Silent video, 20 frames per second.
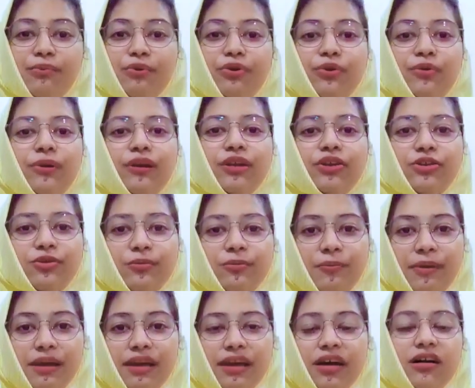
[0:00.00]
proving to
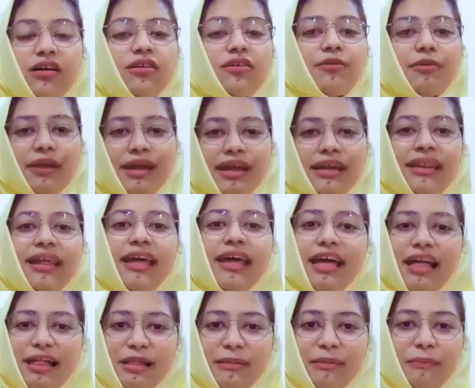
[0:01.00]
be a
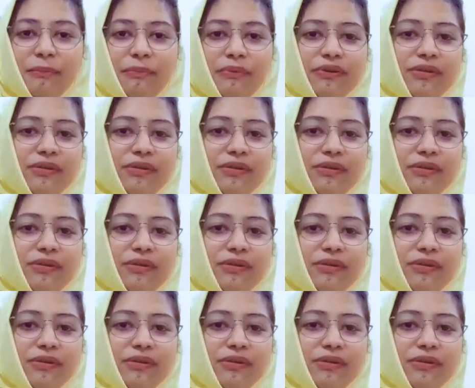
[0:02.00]
great help.